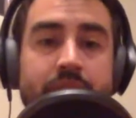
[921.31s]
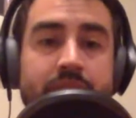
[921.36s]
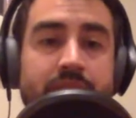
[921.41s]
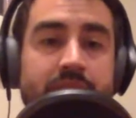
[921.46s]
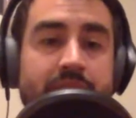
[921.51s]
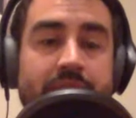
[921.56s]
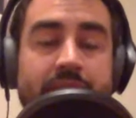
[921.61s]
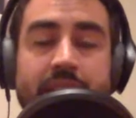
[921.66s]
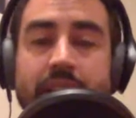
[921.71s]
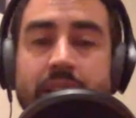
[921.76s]
Just
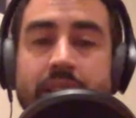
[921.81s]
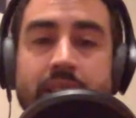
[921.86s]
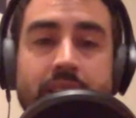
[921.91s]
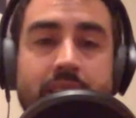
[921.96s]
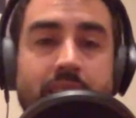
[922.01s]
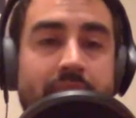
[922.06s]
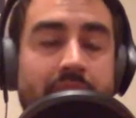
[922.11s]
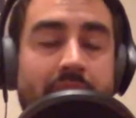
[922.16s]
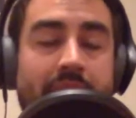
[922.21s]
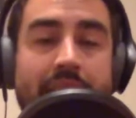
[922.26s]

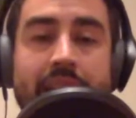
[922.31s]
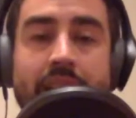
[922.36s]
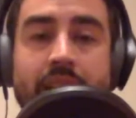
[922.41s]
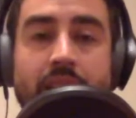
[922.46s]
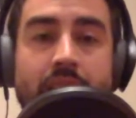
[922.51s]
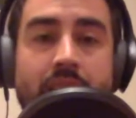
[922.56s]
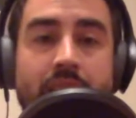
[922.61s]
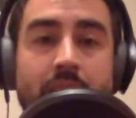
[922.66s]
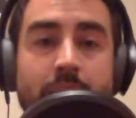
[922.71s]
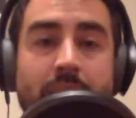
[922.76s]
get a handle
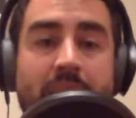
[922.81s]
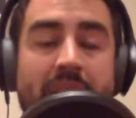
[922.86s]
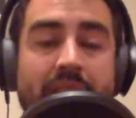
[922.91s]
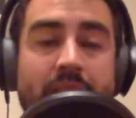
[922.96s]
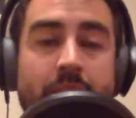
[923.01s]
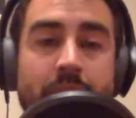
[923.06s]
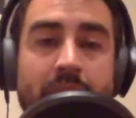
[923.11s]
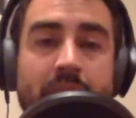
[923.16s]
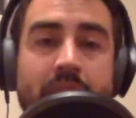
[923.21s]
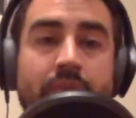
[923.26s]
on them. Have
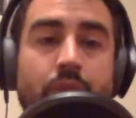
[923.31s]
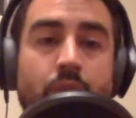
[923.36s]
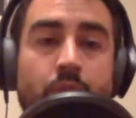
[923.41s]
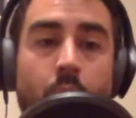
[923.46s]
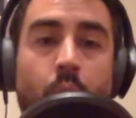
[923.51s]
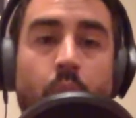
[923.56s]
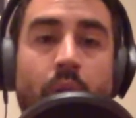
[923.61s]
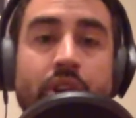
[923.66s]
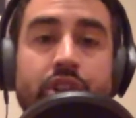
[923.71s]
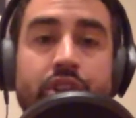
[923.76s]
them give you a
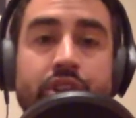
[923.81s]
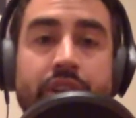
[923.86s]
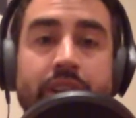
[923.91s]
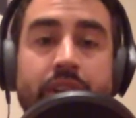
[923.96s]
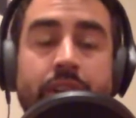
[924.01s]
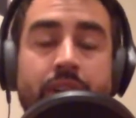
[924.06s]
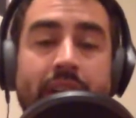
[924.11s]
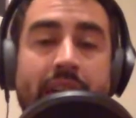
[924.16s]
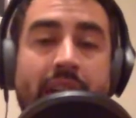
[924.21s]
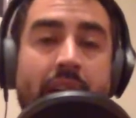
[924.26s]
one-sheeter
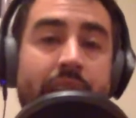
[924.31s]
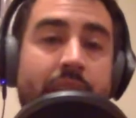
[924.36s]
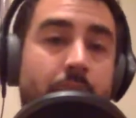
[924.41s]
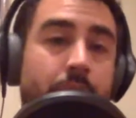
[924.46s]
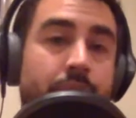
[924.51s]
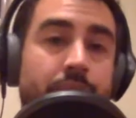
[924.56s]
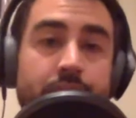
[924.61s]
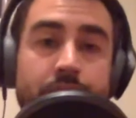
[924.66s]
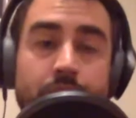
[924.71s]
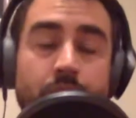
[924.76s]
on how they
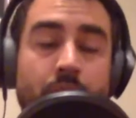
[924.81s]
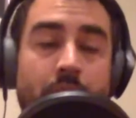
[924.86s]
would do